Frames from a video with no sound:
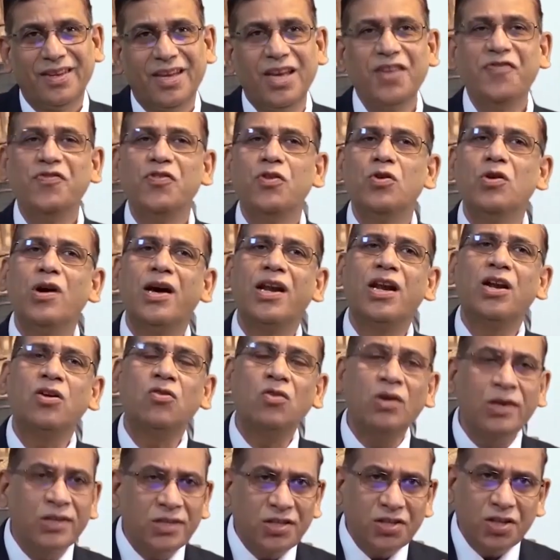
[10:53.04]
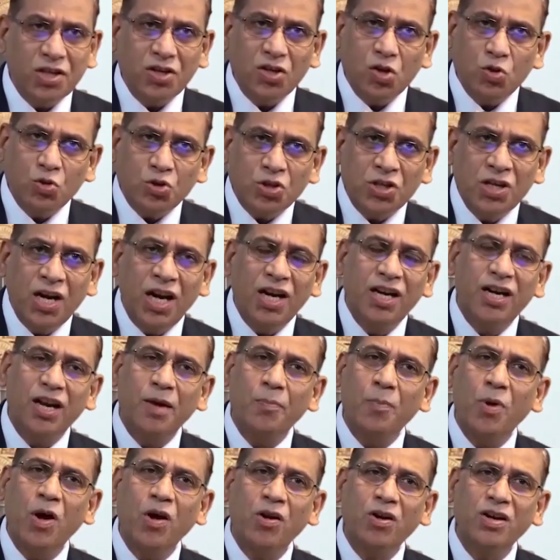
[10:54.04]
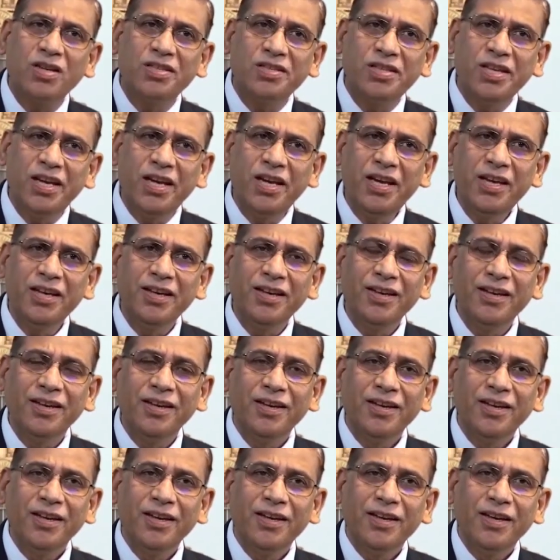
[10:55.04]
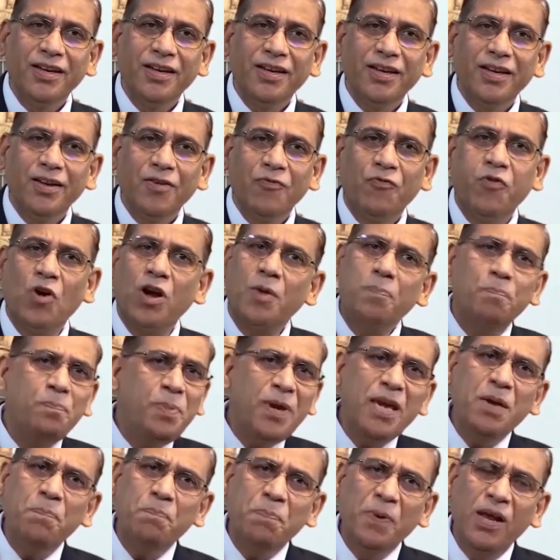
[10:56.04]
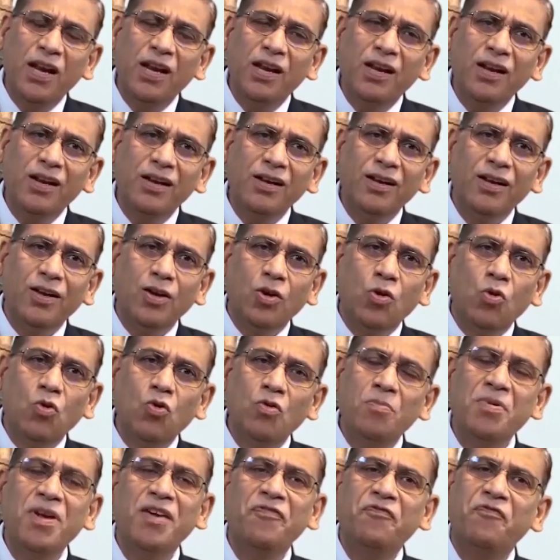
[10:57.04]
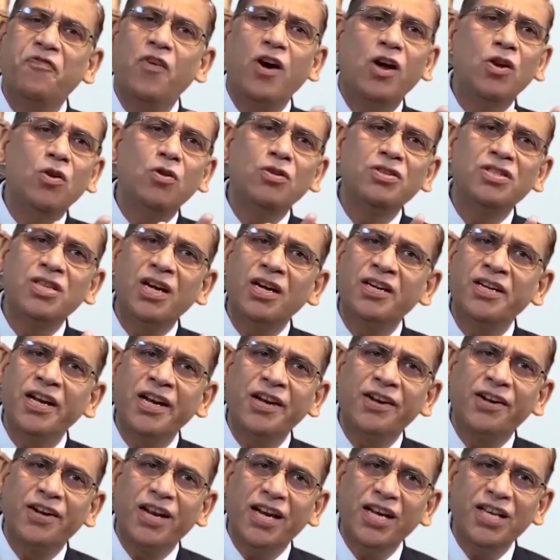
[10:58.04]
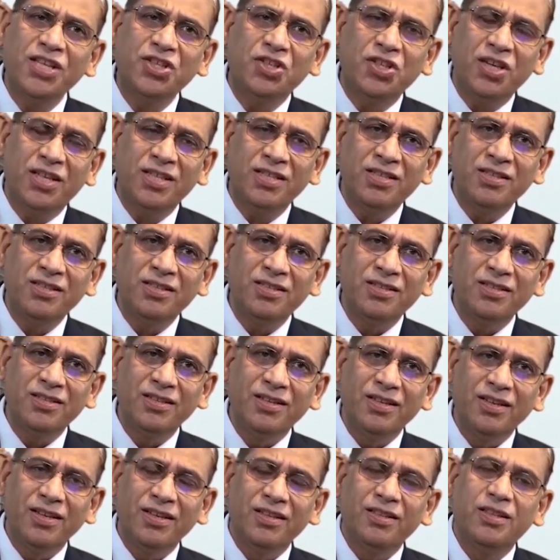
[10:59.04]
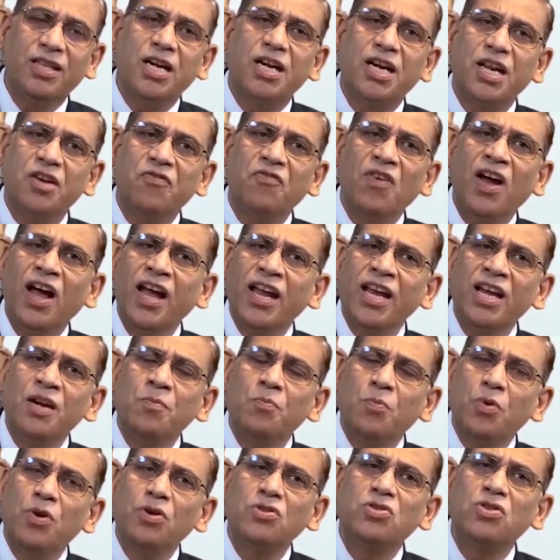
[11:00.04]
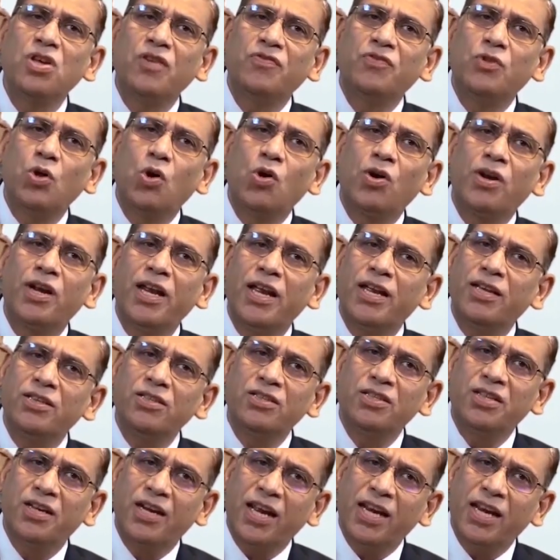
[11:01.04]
If you are a constitutional democracy, for people who may follow certain religions, the divine books of those